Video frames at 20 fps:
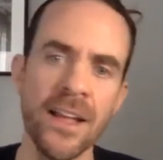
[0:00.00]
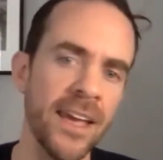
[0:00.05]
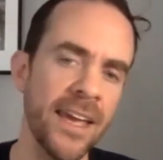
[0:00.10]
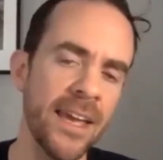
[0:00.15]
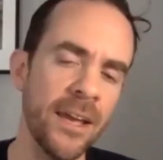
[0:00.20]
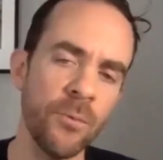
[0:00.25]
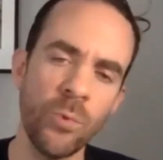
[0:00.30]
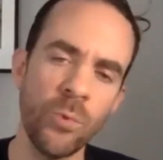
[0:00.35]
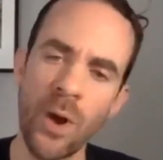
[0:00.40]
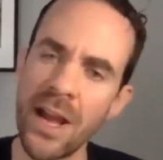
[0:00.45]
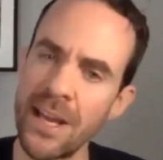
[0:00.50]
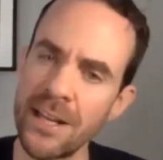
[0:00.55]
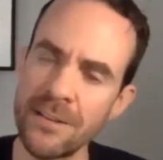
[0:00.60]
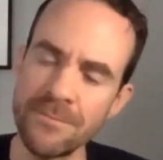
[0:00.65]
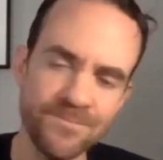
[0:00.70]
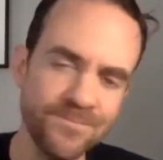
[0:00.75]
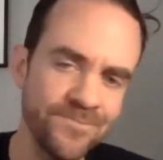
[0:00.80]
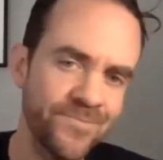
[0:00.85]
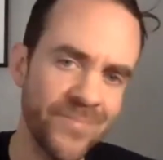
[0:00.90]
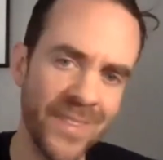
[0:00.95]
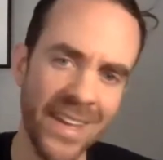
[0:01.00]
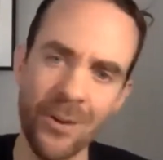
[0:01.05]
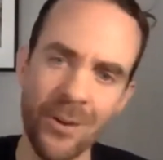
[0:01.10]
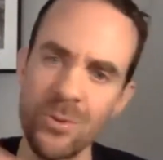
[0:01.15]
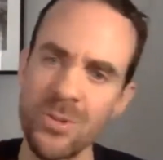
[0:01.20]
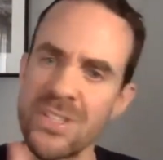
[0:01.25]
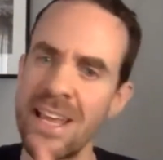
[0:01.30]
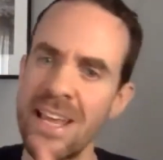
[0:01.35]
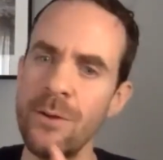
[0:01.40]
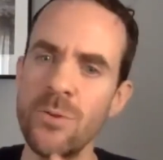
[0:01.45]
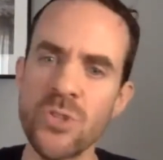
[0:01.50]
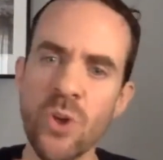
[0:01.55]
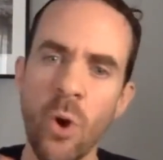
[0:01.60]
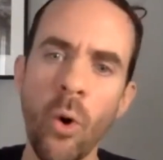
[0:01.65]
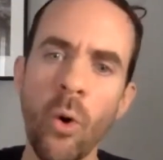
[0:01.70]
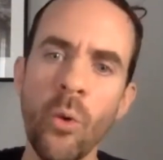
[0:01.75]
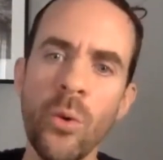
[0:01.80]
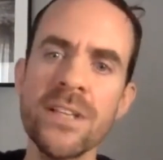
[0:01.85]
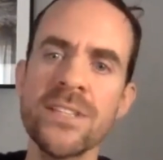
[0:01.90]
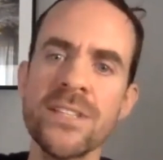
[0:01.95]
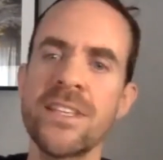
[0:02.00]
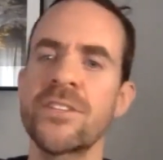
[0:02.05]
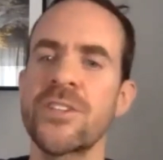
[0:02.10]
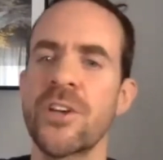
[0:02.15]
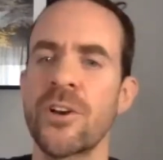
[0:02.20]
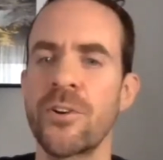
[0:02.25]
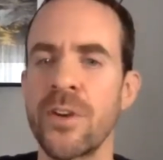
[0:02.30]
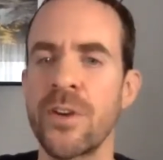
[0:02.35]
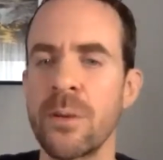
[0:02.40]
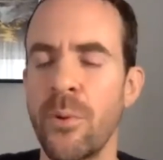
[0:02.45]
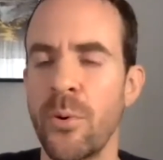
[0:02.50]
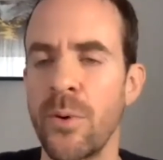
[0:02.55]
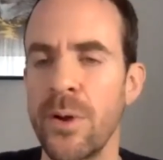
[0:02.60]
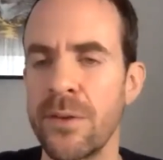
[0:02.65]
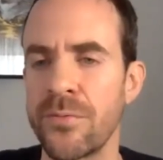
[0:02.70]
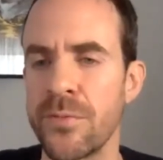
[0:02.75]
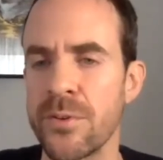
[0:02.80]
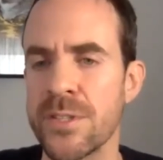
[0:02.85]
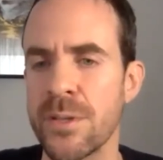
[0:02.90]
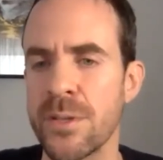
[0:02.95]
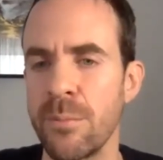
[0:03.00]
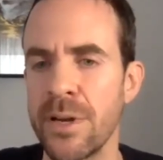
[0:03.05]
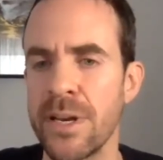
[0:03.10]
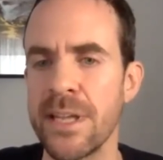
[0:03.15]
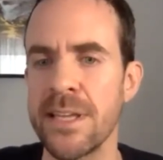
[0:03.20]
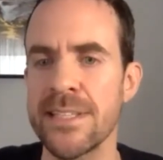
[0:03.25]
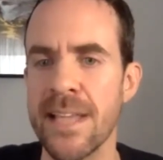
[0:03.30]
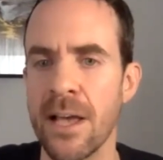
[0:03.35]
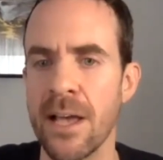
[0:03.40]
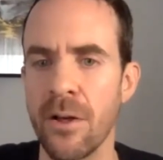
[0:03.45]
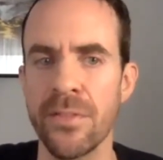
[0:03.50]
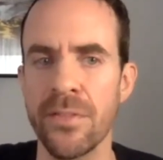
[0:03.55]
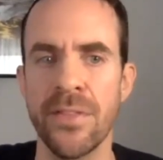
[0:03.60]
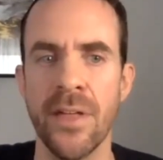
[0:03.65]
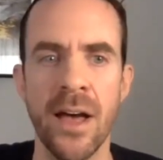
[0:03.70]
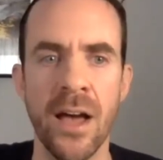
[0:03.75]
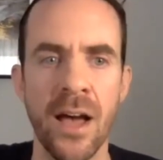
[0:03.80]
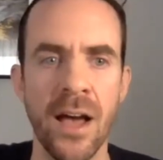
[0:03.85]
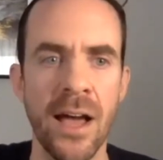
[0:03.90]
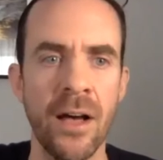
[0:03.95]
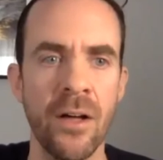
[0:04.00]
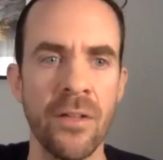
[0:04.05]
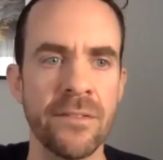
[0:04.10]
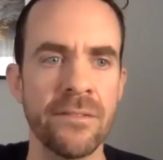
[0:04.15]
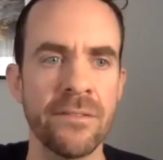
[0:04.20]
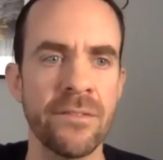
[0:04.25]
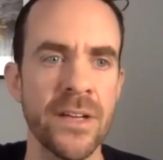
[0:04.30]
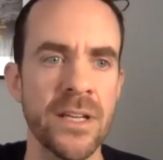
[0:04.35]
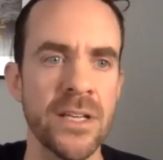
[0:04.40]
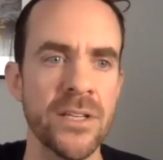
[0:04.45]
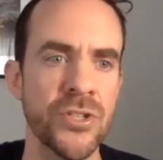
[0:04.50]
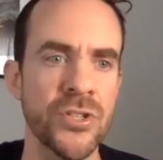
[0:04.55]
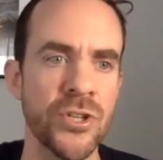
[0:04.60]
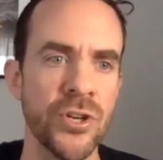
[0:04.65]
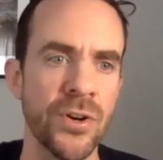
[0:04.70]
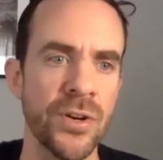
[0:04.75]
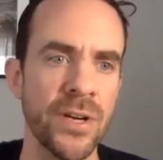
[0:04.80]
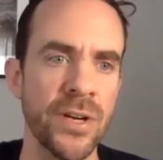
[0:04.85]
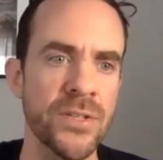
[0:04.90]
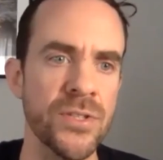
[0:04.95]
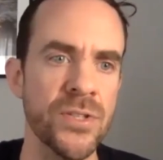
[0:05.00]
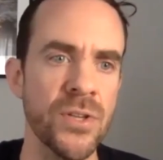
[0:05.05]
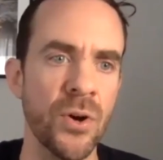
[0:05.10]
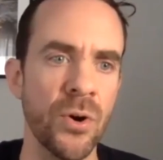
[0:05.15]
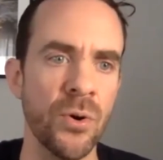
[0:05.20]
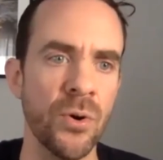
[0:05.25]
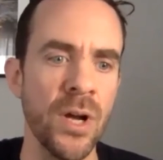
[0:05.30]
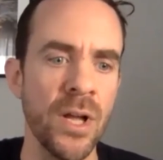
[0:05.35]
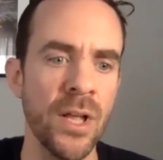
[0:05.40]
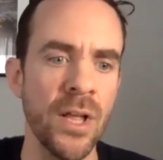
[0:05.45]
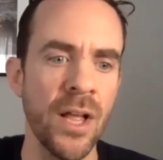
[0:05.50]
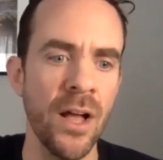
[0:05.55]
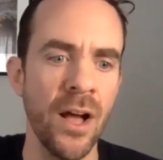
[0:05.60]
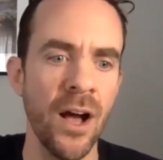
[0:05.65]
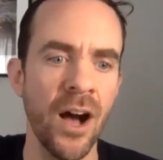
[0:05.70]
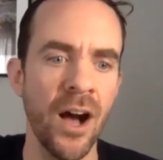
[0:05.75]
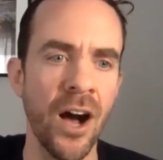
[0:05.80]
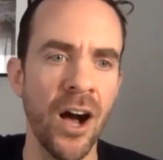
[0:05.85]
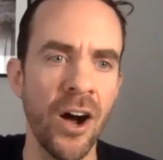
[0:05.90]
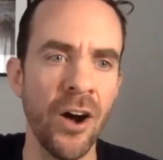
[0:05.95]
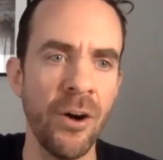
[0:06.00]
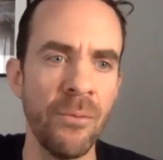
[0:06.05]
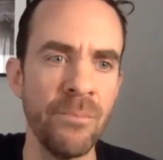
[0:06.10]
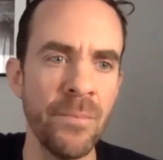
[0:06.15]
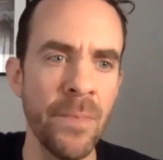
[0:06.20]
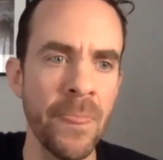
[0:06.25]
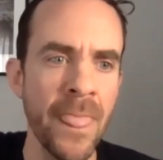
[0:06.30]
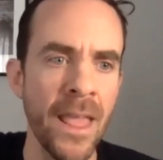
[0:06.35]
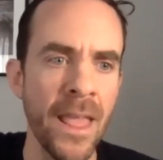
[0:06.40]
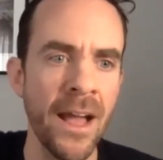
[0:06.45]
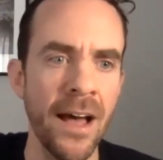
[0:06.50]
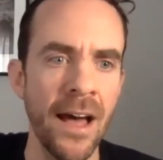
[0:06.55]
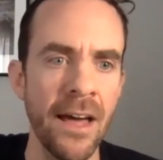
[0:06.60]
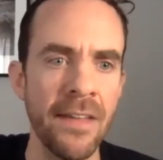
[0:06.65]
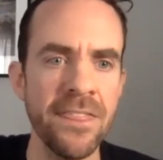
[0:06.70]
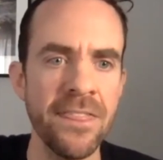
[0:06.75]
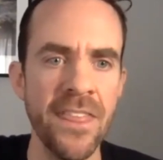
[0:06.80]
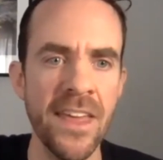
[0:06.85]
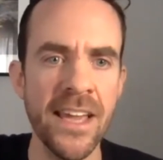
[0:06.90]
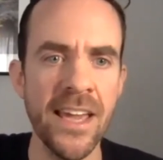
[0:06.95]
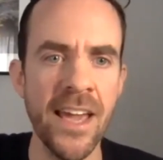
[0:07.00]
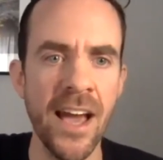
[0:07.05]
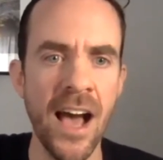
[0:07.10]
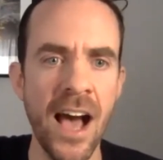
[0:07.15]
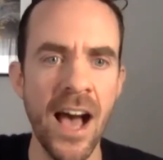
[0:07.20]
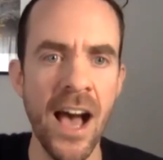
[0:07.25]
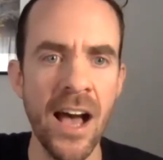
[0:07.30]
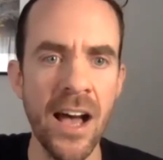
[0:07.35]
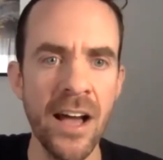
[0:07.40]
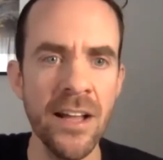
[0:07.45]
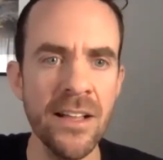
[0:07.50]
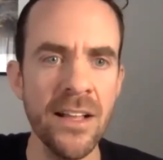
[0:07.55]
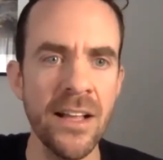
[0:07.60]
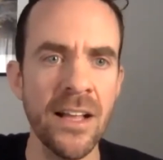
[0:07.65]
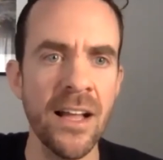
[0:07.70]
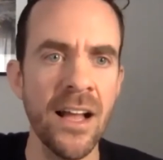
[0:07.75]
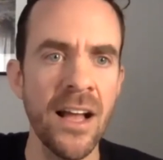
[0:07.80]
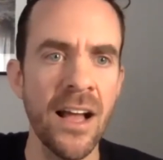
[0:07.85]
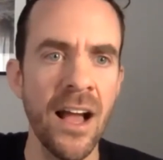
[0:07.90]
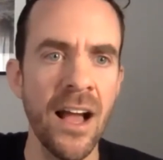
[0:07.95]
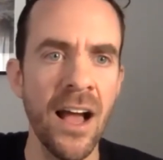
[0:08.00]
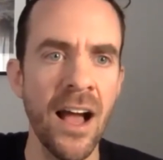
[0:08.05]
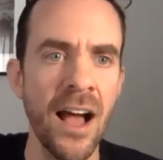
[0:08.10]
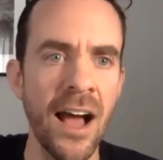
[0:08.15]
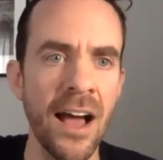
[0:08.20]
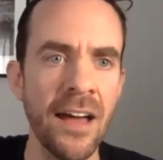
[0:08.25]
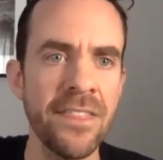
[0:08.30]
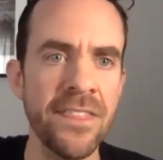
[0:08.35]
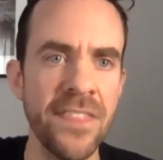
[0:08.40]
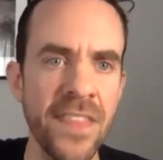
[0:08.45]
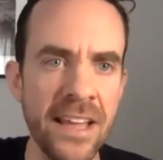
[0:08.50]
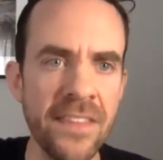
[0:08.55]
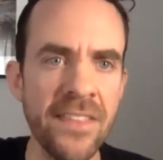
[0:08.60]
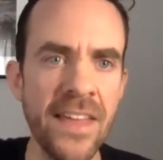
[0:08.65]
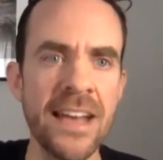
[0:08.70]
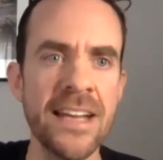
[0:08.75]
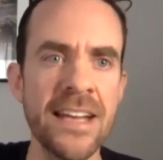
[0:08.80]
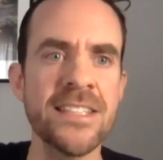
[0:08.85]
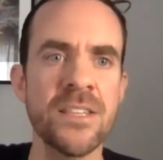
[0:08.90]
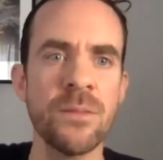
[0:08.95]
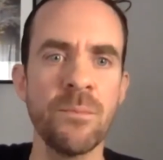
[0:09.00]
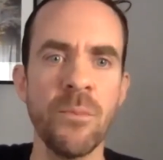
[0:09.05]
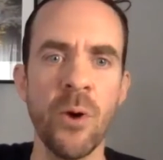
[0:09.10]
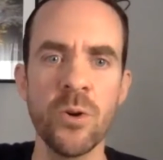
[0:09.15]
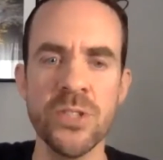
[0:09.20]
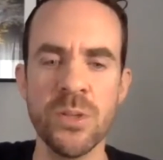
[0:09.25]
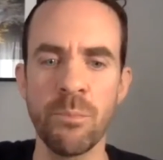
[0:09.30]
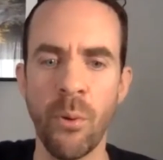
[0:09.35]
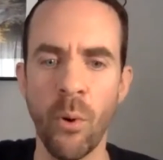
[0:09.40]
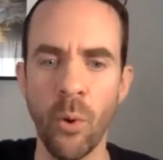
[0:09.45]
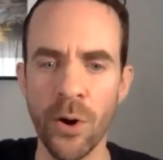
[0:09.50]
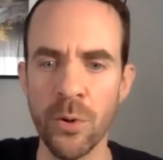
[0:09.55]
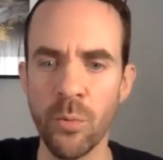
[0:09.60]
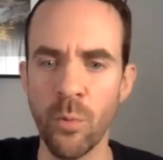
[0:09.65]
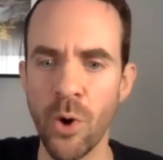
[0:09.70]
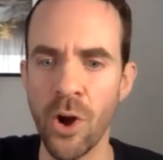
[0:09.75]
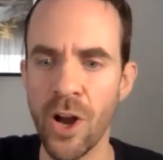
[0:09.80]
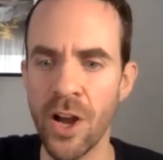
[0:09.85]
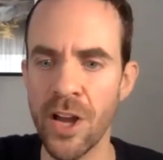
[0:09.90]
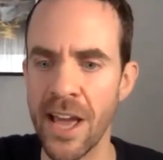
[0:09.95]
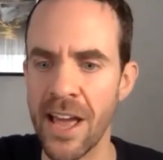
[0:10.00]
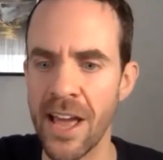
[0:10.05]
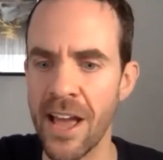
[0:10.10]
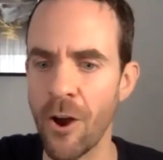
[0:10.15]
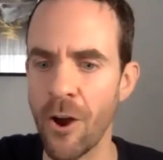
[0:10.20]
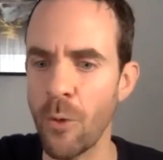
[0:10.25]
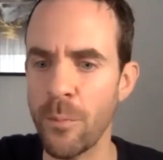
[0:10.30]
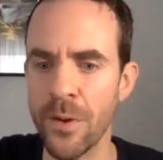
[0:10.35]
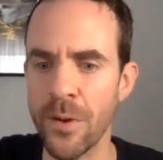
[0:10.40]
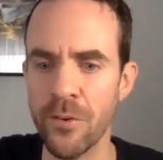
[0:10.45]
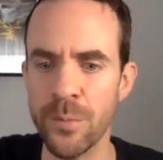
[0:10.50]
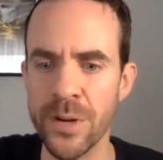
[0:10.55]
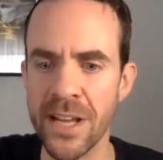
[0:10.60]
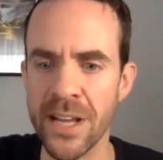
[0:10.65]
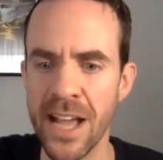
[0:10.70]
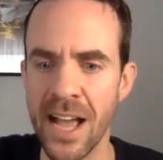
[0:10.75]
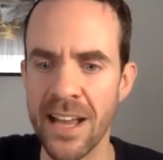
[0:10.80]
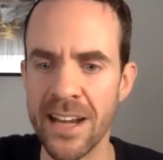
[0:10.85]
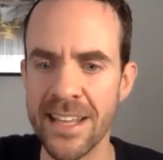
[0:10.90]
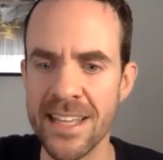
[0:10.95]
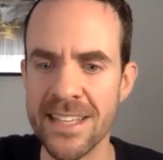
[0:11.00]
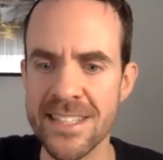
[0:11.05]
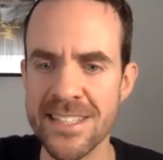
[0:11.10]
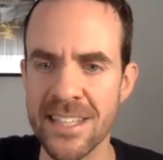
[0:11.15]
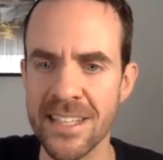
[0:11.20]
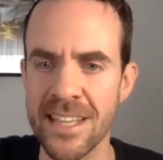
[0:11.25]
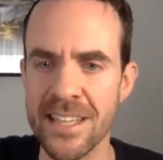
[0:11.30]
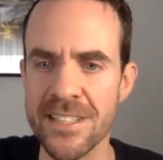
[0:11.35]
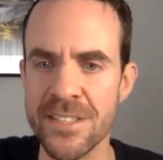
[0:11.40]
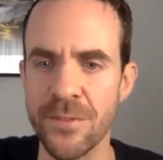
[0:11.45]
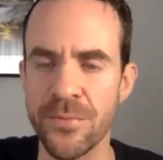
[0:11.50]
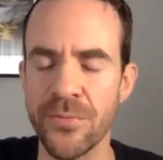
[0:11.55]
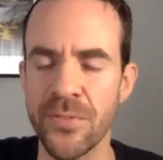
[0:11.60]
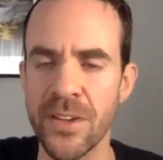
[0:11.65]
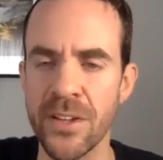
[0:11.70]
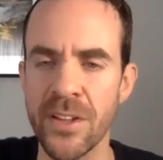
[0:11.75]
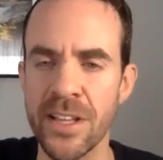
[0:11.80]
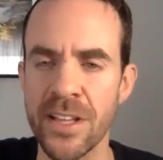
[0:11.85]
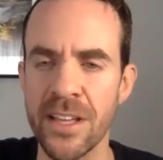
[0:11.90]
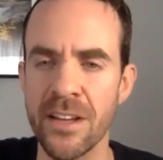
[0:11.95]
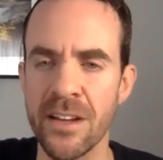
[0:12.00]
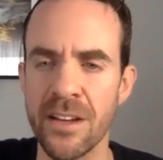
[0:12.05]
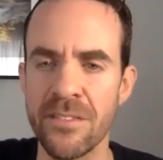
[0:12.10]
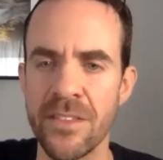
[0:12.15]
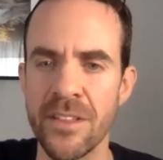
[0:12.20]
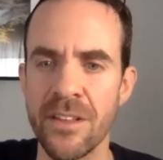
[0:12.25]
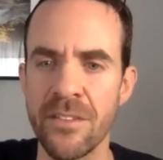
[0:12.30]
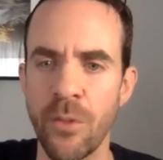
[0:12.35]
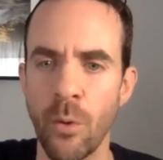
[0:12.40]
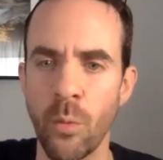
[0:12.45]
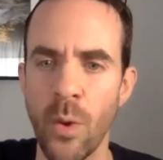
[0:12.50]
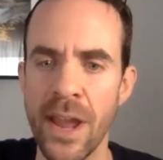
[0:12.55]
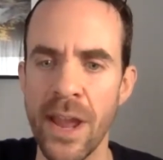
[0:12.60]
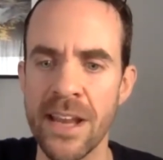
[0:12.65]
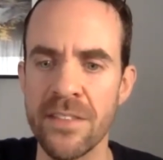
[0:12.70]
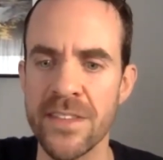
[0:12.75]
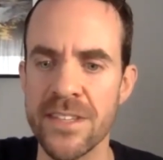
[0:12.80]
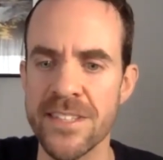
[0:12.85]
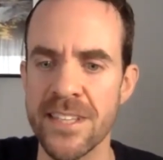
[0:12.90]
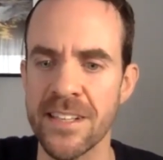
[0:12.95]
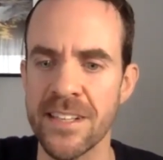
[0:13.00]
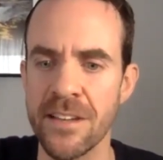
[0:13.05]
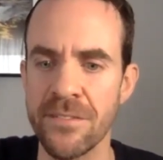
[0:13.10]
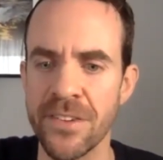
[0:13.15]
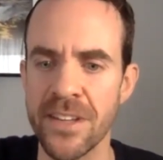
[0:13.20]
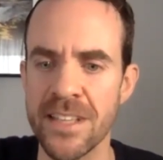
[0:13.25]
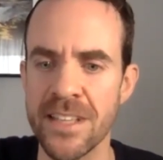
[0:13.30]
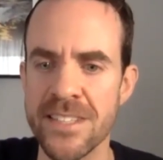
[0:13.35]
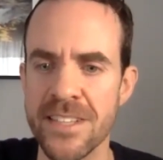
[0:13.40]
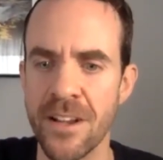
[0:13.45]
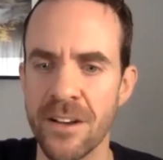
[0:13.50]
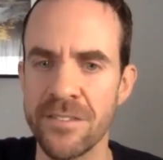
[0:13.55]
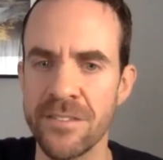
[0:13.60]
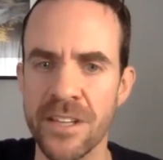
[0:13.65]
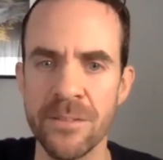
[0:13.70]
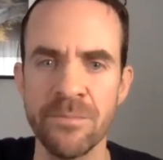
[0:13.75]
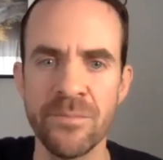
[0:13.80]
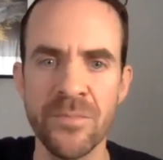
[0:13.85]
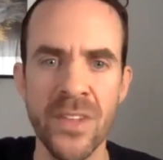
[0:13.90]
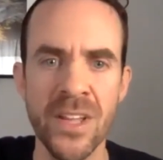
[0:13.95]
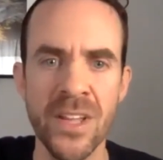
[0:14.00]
it was always the turning point for somebody's health and fitness journey. So um, I think I think that it's the most important one. I hope everybody kind of gets the feeling of the weight and the significance of it.